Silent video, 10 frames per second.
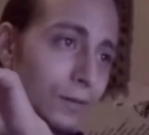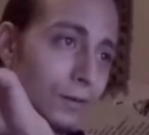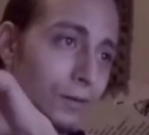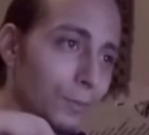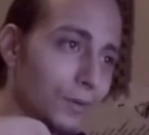
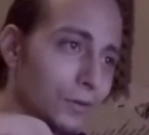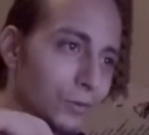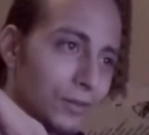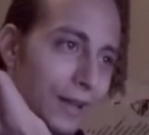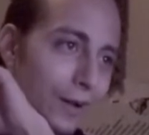I'm going to
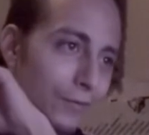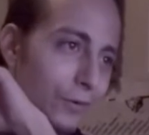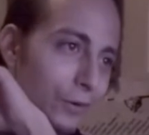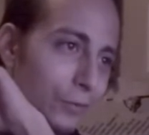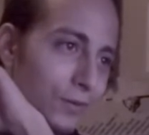do the
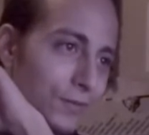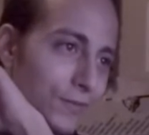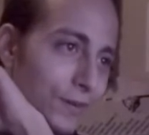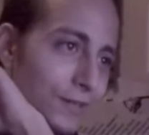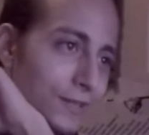downvoted ones
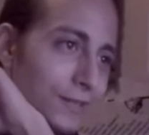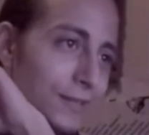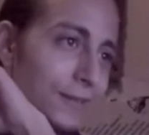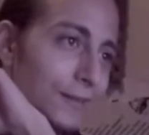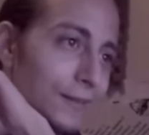first.
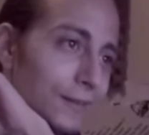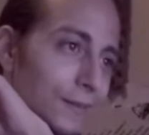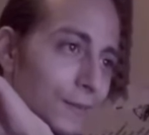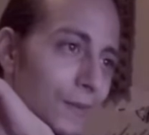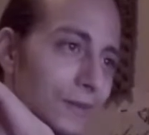
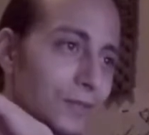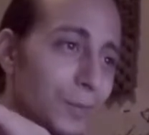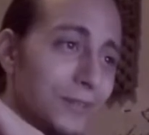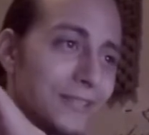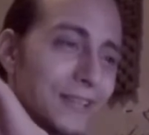
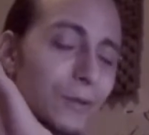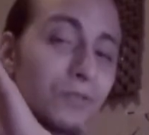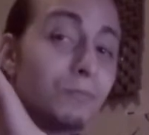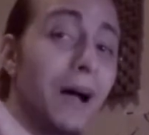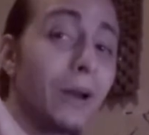Someone said it
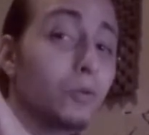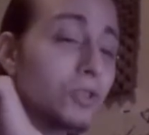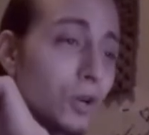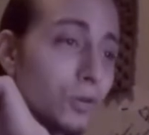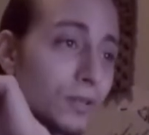was
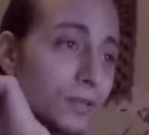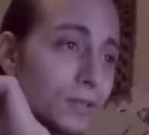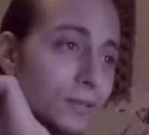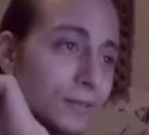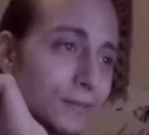
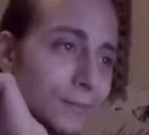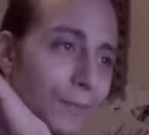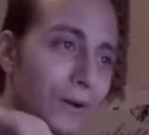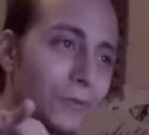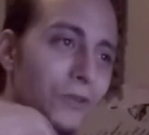monotonous.
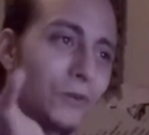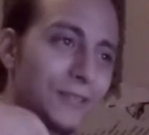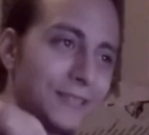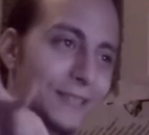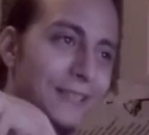
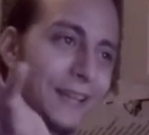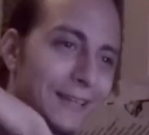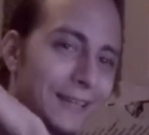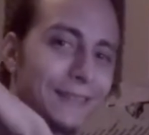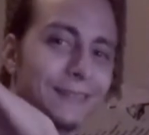Monotonous is
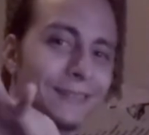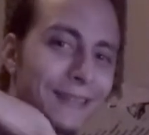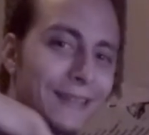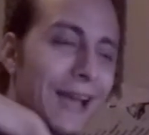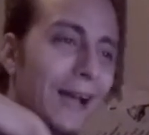like
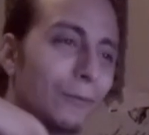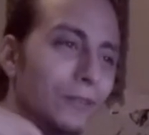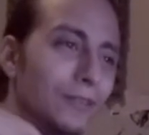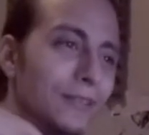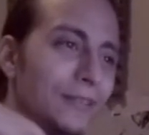not
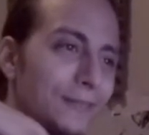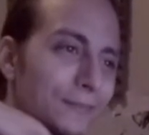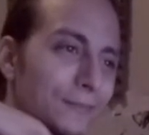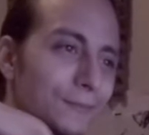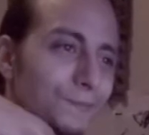really
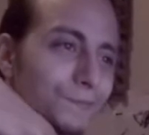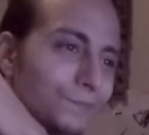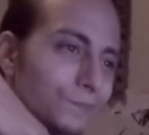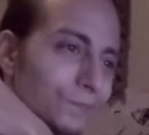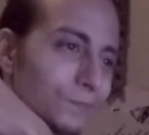
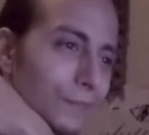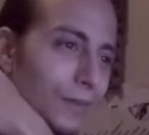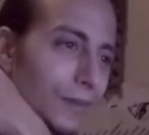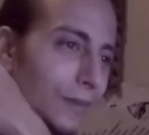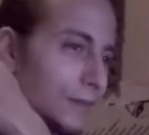
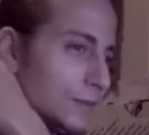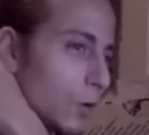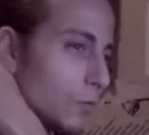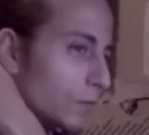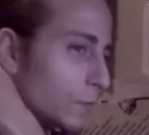
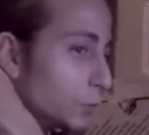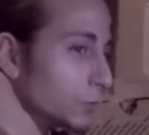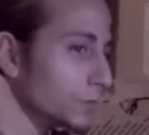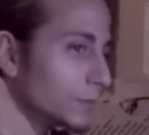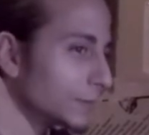
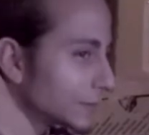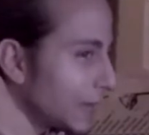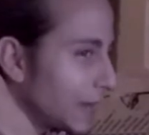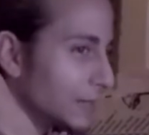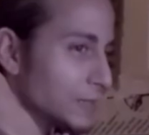toneful,
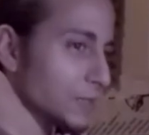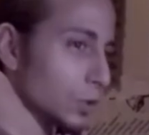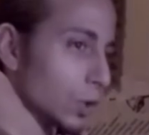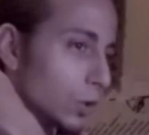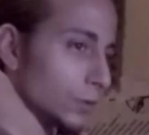kind of just
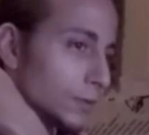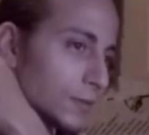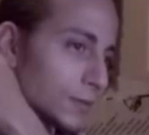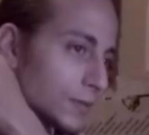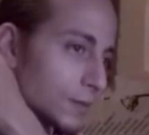dull to
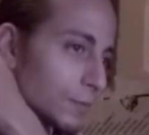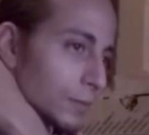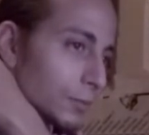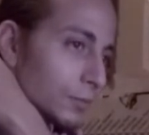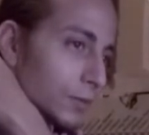some
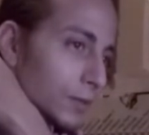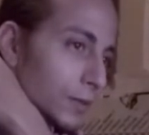people.